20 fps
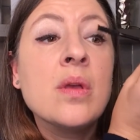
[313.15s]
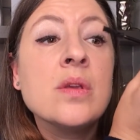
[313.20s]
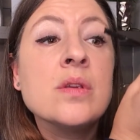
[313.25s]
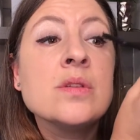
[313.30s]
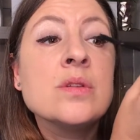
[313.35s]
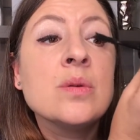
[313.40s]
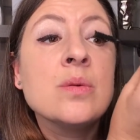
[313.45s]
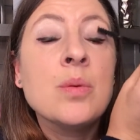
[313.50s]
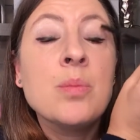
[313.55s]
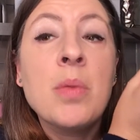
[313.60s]

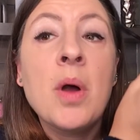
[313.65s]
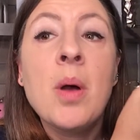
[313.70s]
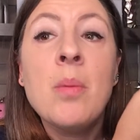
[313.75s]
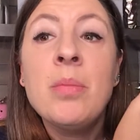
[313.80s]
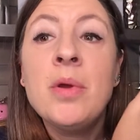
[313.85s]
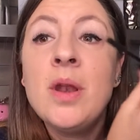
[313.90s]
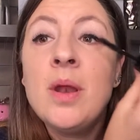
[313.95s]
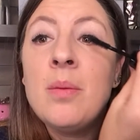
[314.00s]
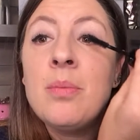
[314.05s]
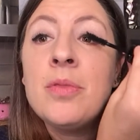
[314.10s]
So we're
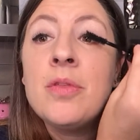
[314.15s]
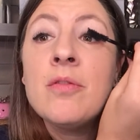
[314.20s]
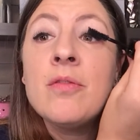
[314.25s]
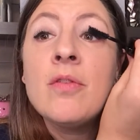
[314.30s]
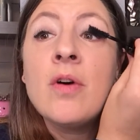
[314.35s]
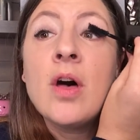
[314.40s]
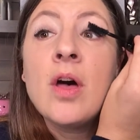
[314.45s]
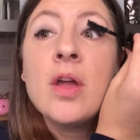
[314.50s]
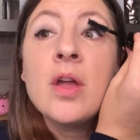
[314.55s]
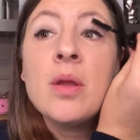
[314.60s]
pumping up the
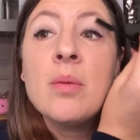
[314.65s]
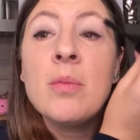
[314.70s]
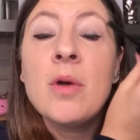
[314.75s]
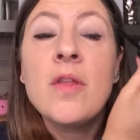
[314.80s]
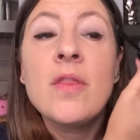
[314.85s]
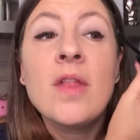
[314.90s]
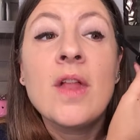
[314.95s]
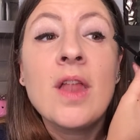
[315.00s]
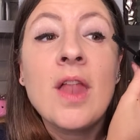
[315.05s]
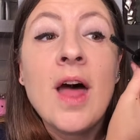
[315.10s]
volume
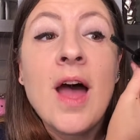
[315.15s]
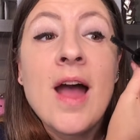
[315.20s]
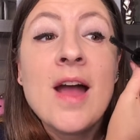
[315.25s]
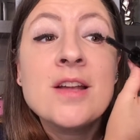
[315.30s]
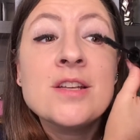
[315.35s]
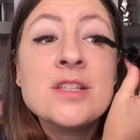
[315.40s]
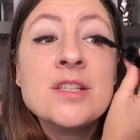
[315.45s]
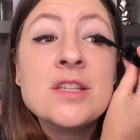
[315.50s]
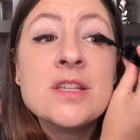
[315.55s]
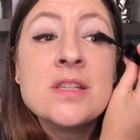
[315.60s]
on the
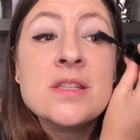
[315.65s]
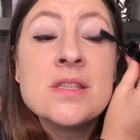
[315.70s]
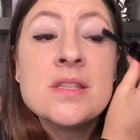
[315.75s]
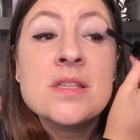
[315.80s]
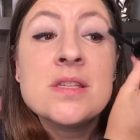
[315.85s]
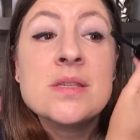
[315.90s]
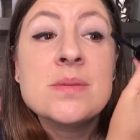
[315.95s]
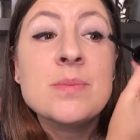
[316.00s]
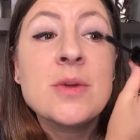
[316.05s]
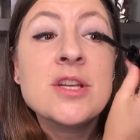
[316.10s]
lashes
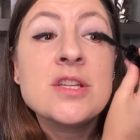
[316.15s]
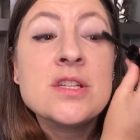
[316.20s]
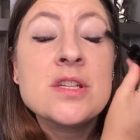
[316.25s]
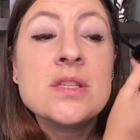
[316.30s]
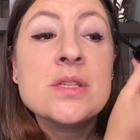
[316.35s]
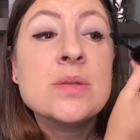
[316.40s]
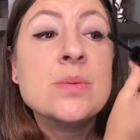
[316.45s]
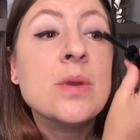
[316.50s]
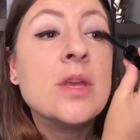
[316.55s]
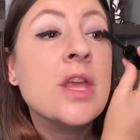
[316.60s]
as much
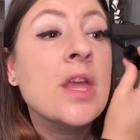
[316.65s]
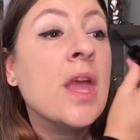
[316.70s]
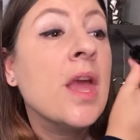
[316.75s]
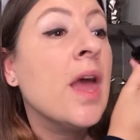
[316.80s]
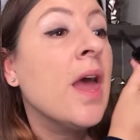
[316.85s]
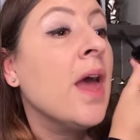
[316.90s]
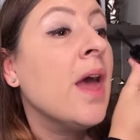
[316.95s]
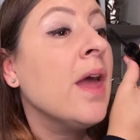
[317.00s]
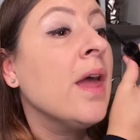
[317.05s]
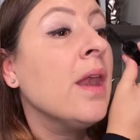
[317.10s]
as we
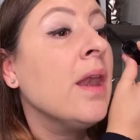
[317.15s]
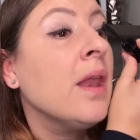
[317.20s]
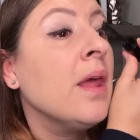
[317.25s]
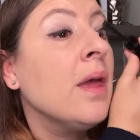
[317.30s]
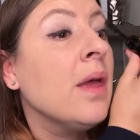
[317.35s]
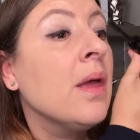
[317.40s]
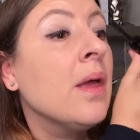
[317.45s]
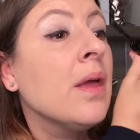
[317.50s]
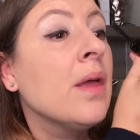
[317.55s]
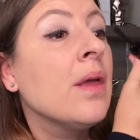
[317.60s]
can.
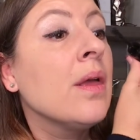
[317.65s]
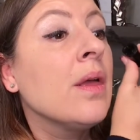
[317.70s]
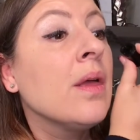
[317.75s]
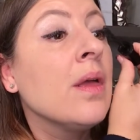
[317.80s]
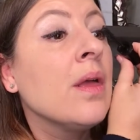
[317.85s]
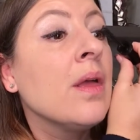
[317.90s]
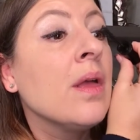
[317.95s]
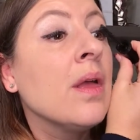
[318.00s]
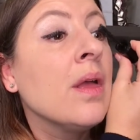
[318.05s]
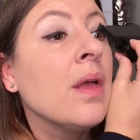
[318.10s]

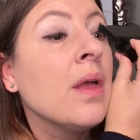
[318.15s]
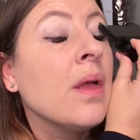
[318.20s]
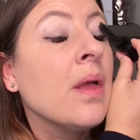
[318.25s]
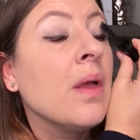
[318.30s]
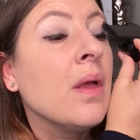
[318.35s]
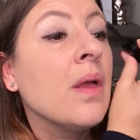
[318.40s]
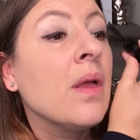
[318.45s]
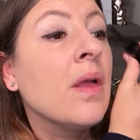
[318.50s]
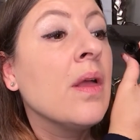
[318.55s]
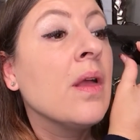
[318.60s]

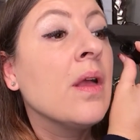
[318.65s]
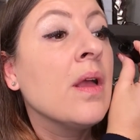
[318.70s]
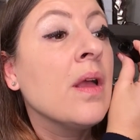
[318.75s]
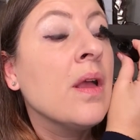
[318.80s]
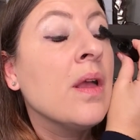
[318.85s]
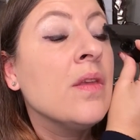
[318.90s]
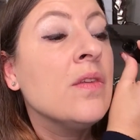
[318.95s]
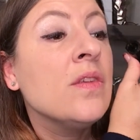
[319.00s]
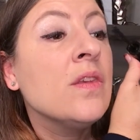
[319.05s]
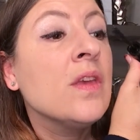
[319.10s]

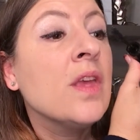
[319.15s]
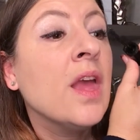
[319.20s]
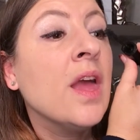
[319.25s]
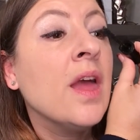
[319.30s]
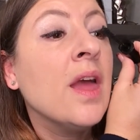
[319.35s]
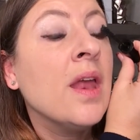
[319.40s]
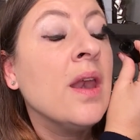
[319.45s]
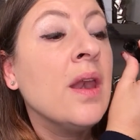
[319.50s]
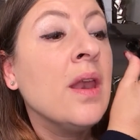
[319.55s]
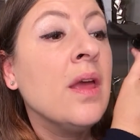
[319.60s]
Because
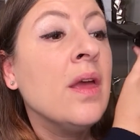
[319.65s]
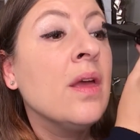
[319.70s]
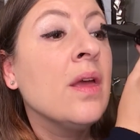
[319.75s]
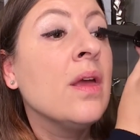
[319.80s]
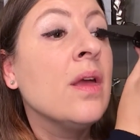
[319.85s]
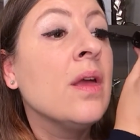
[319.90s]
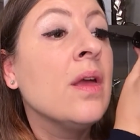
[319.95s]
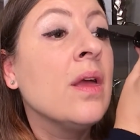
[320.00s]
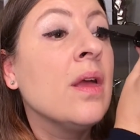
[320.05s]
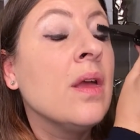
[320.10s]
again,
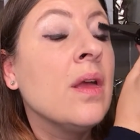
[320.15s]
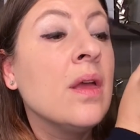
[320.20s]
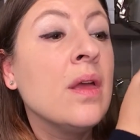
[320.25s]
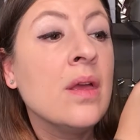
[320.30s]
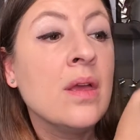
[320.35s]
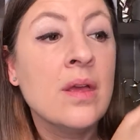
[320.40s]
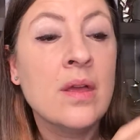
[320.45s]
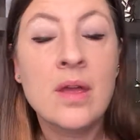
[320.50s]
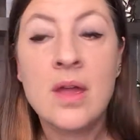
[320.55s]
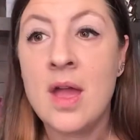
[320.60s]

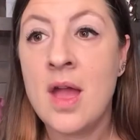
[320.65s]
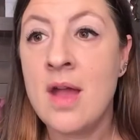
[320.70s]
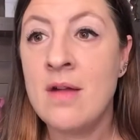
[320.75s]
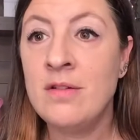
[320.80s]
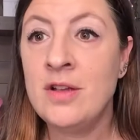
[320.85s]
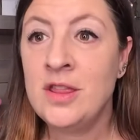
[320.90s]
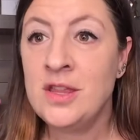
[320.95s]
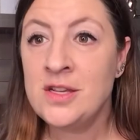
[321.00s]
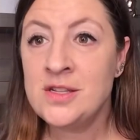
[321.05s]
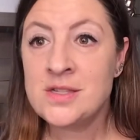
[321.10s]

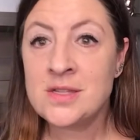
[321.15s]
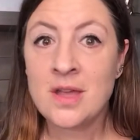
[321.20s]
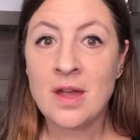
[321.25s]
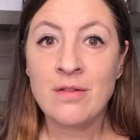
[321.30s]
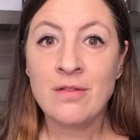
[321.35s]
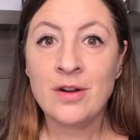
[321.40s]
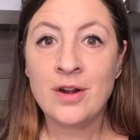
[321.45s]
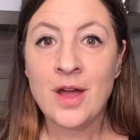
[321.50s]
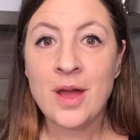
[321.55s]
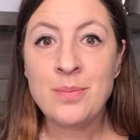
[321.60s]
everything's
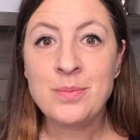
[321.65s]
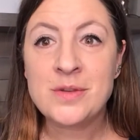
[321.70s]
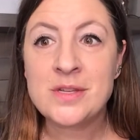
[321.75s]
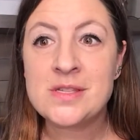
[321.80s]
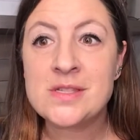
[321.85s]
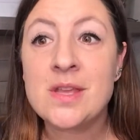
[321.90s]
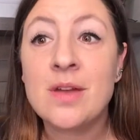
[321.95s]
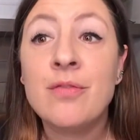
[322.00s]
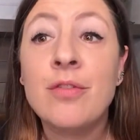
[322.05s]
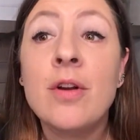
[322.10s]
covered up
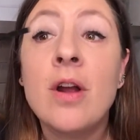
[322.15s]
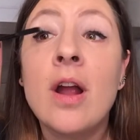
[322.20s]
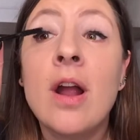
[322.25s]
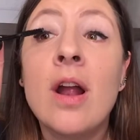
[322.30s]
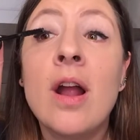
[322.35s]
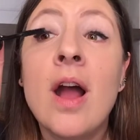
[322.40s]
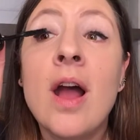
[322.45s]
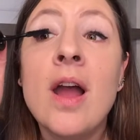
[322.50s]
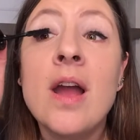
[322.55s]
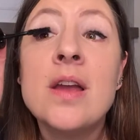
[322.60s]
except for our
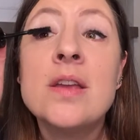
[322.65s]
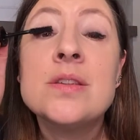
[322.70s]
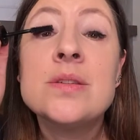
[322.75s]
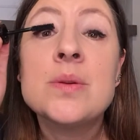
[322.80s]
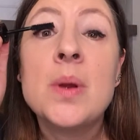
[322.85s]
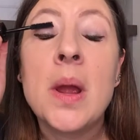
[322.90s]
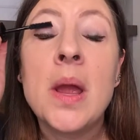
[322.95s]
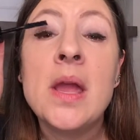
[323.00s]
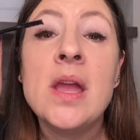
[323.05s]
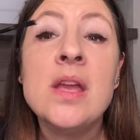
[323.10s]
eyes,
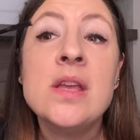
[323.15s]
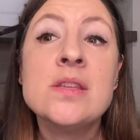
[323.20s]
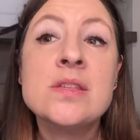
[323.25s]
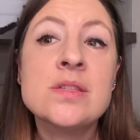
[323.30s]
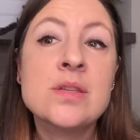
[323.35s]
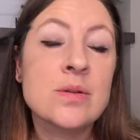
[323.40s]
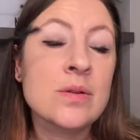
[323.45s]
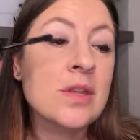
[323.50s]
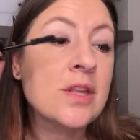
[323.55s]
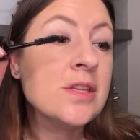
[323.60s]
right?
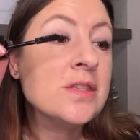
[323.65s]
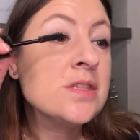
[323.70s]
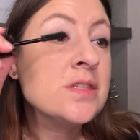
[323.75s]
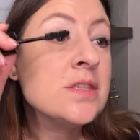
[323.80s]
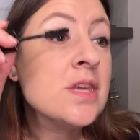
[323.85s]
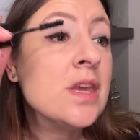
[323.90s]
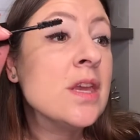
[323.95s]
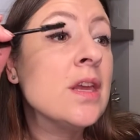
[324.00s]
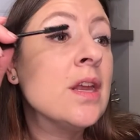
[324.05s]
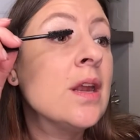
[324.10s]
So let's
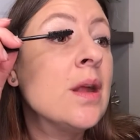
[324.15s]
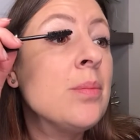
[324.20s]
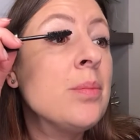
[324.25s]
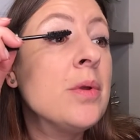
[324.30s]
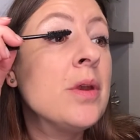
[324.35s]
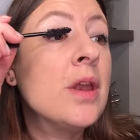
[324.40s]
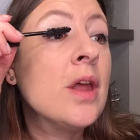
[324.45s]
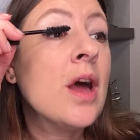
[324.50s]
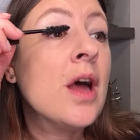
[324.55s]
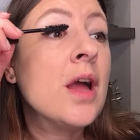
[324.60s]
take it up a
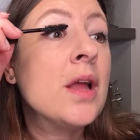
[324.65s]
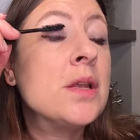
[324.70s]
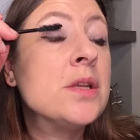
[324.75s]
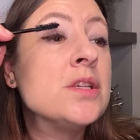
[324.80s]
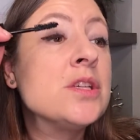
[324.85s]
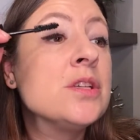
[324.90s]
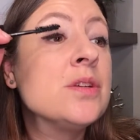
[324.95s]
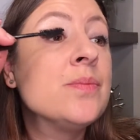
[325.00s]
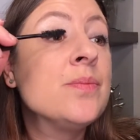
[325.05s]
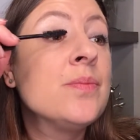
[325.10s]
notch.